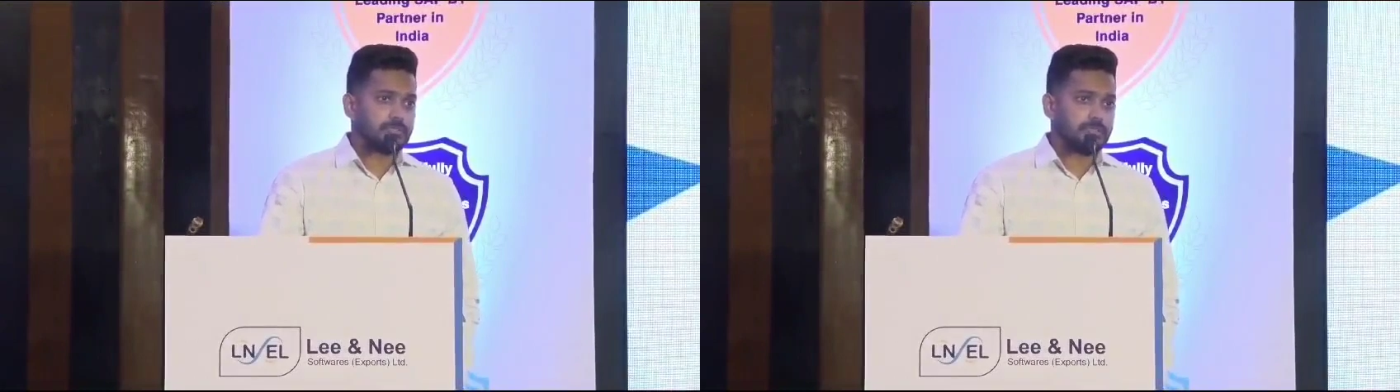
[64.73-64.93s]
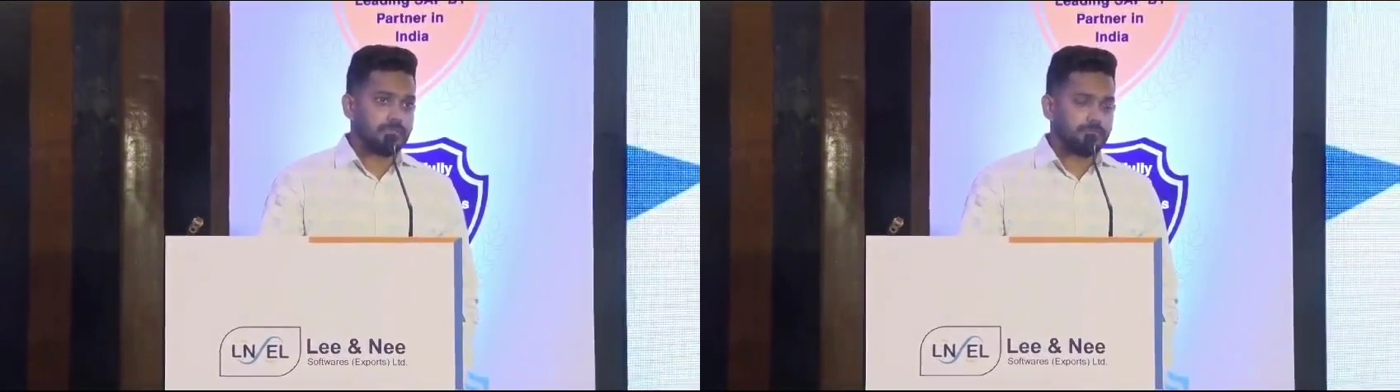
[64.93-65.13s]

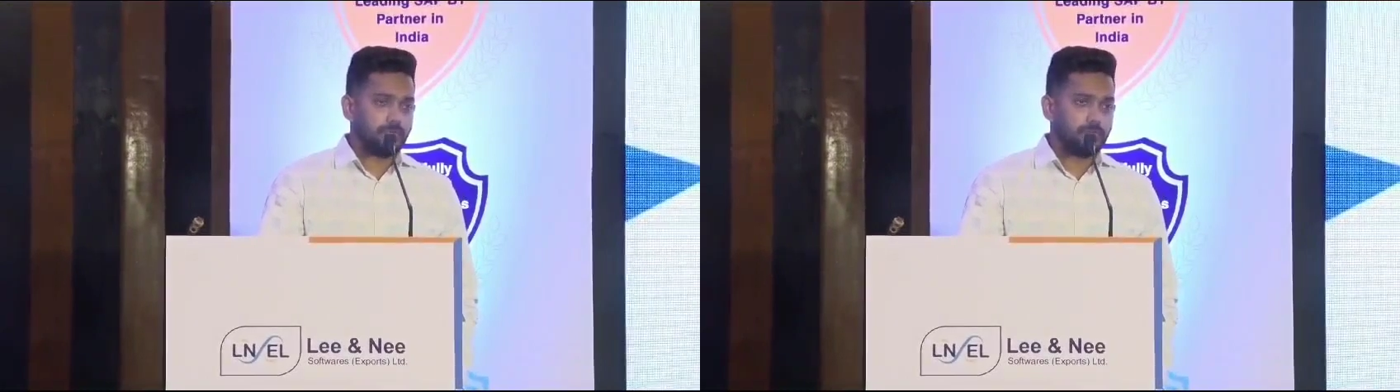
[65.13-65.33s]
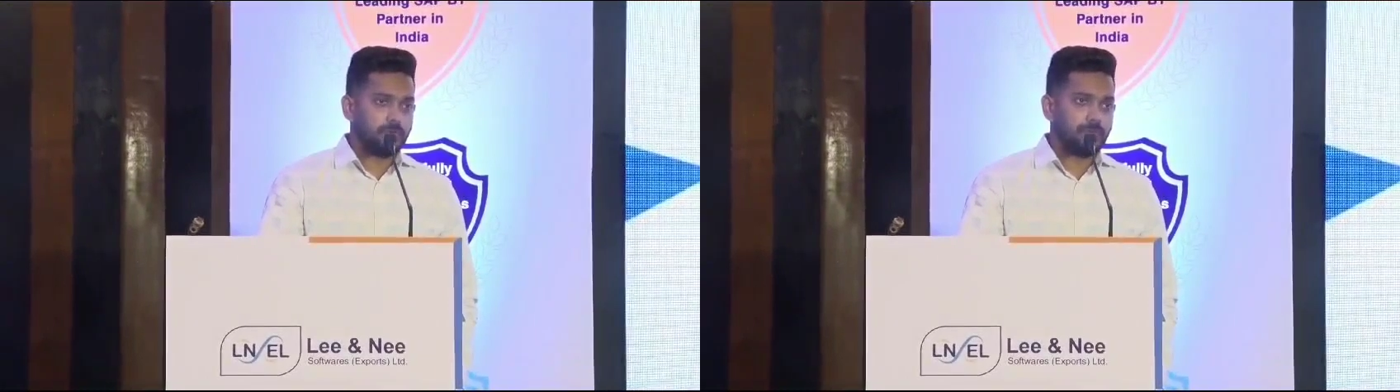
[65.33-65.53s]
in
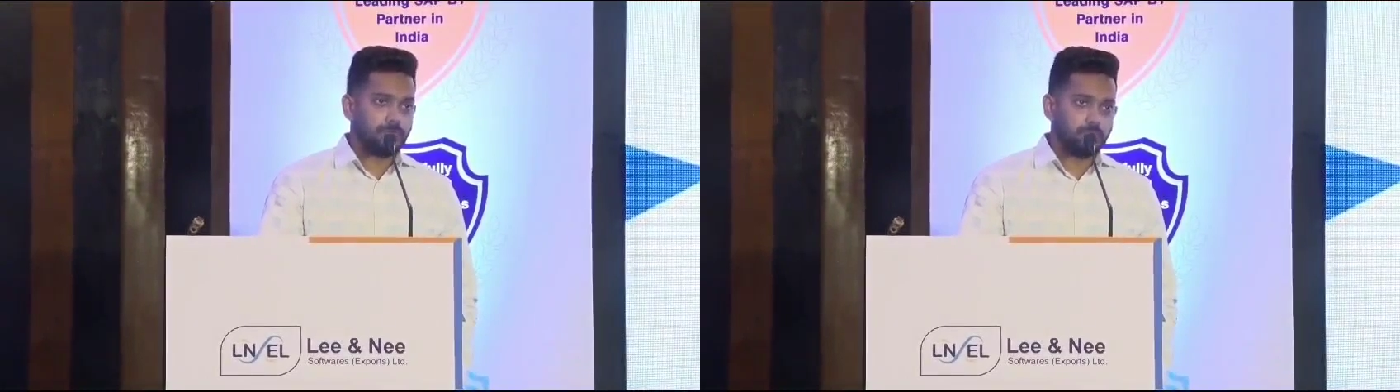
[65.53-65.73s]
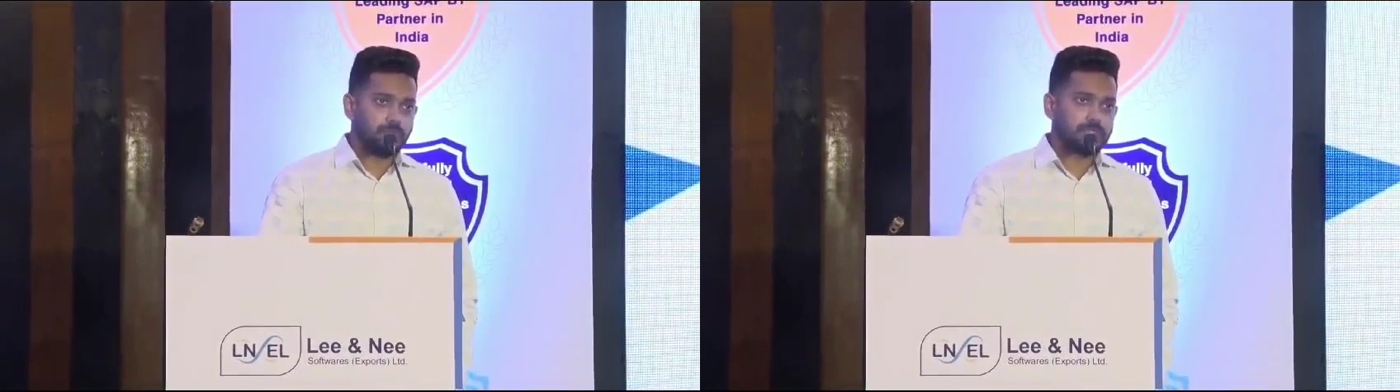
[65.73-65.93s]
form of
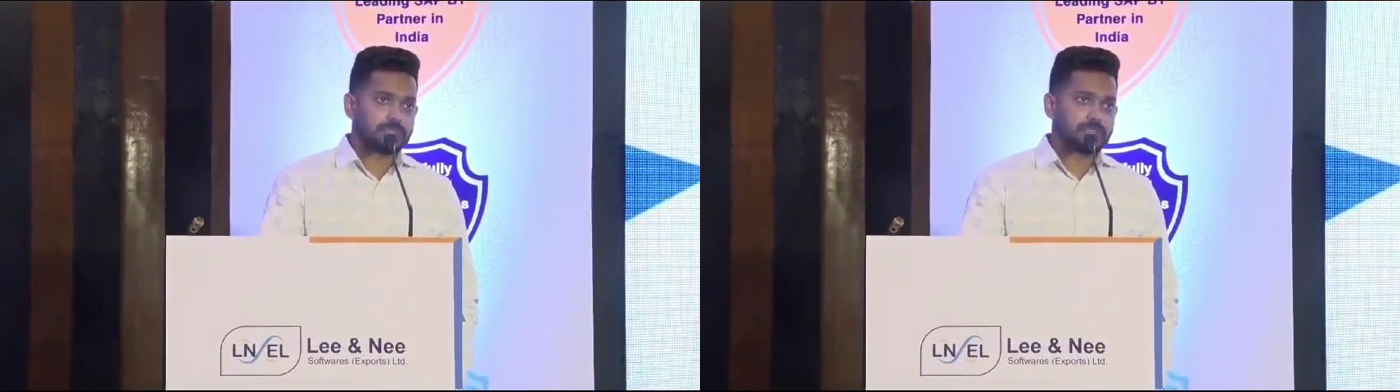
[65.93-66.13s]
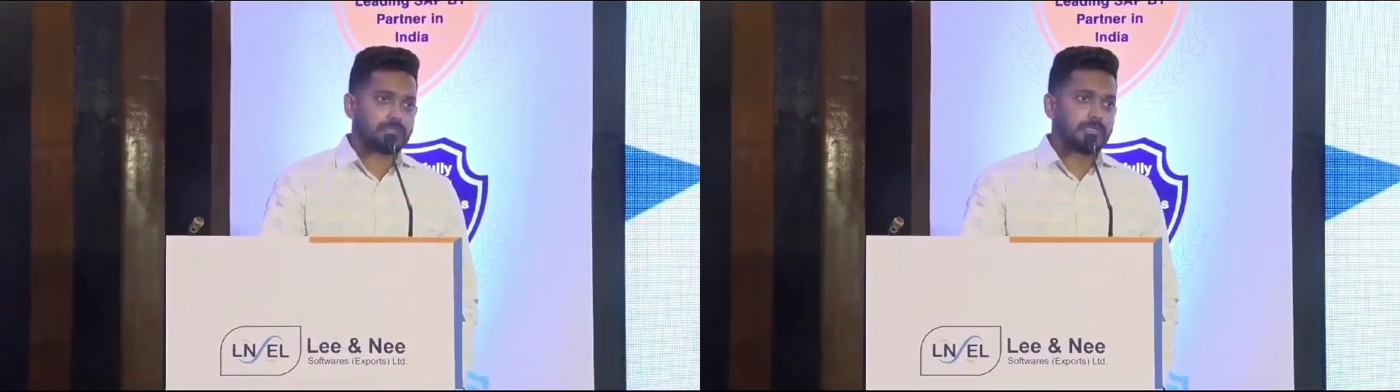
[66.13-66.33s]

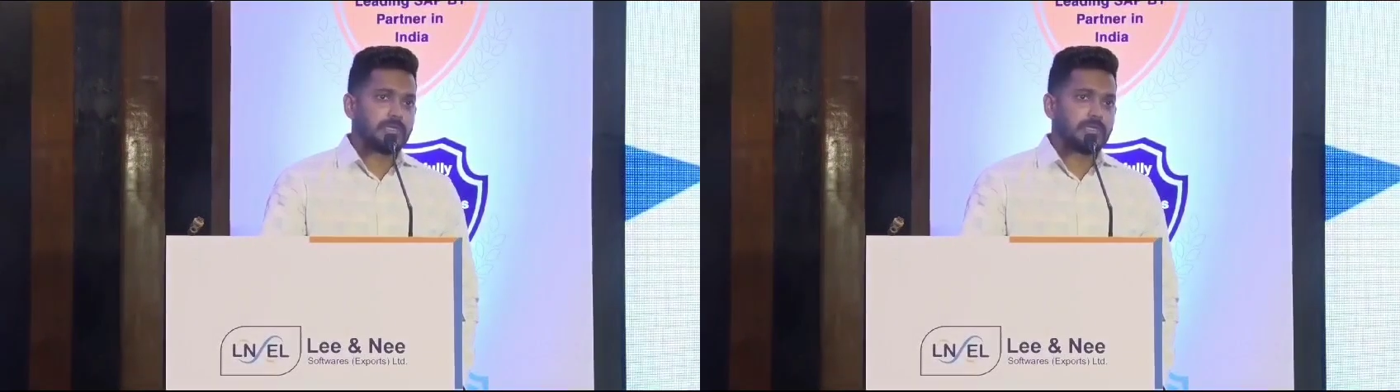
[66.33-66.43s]
approvals